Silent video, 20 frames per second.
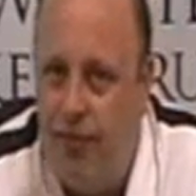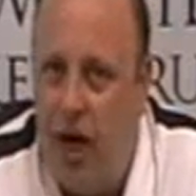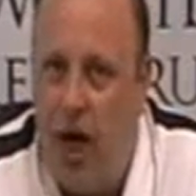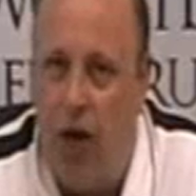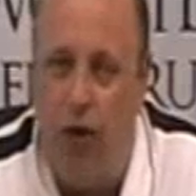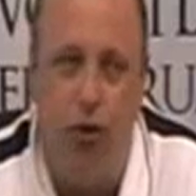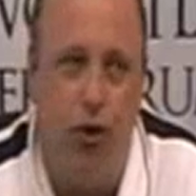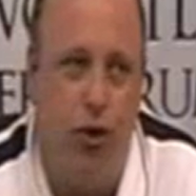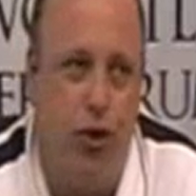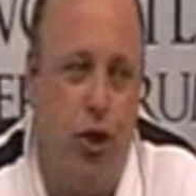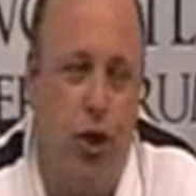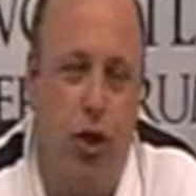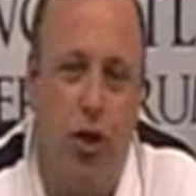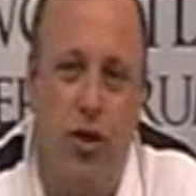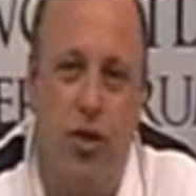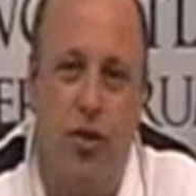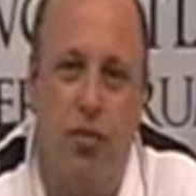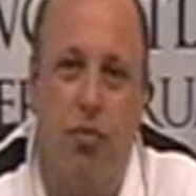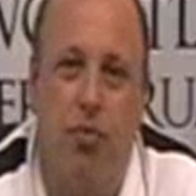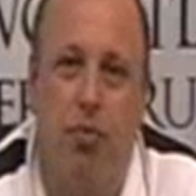
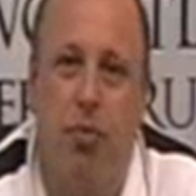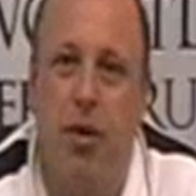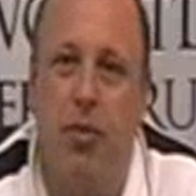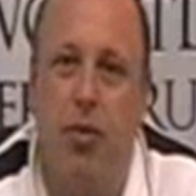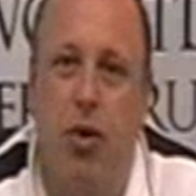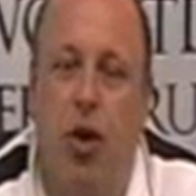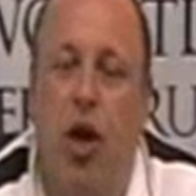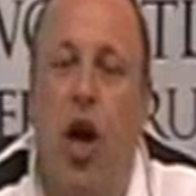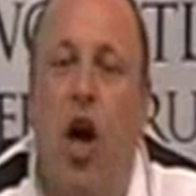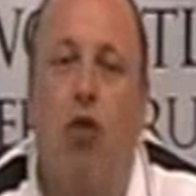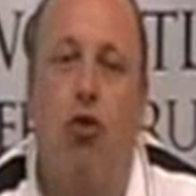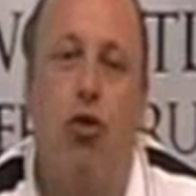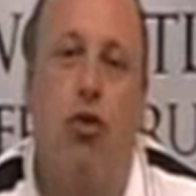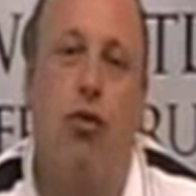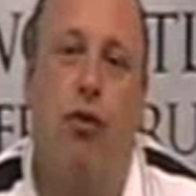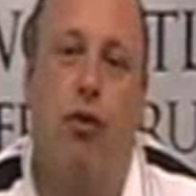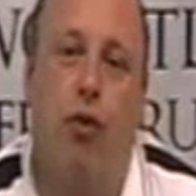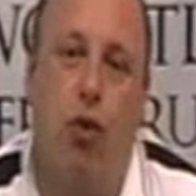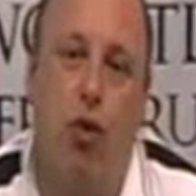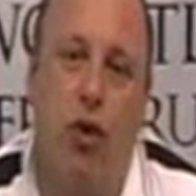$100, people got
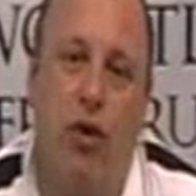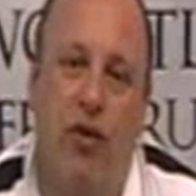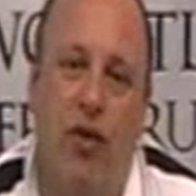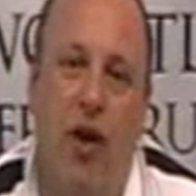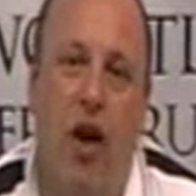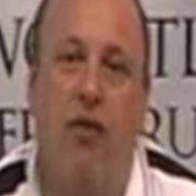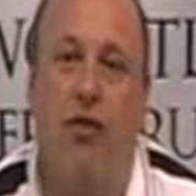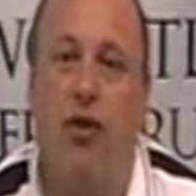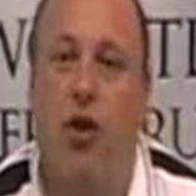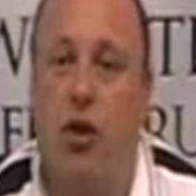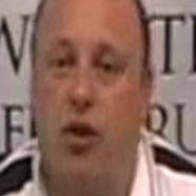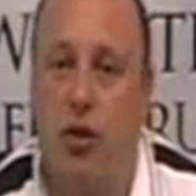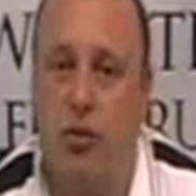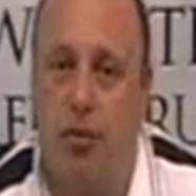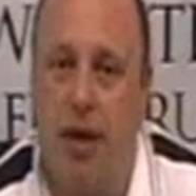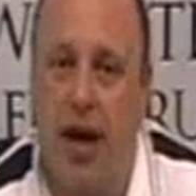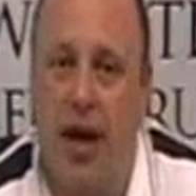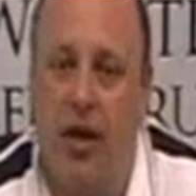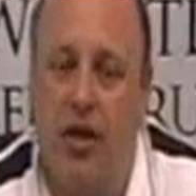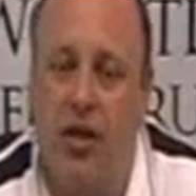
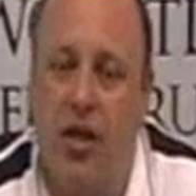$145 back.